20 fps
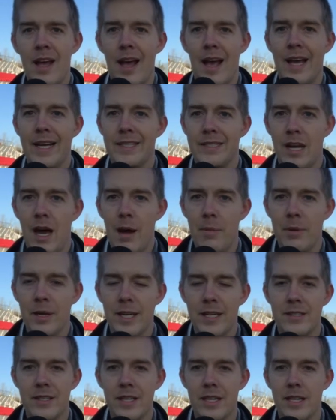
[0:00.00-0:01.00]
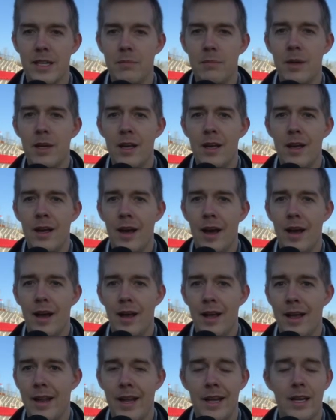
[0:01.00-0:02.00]
a dominant team,
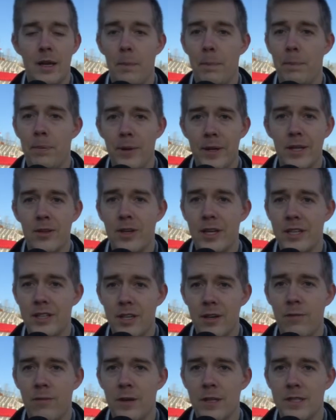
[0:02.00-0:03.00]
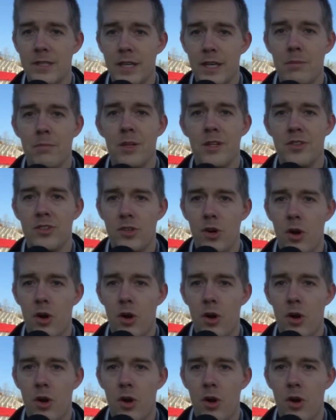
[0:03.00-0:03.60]
and a completely different team than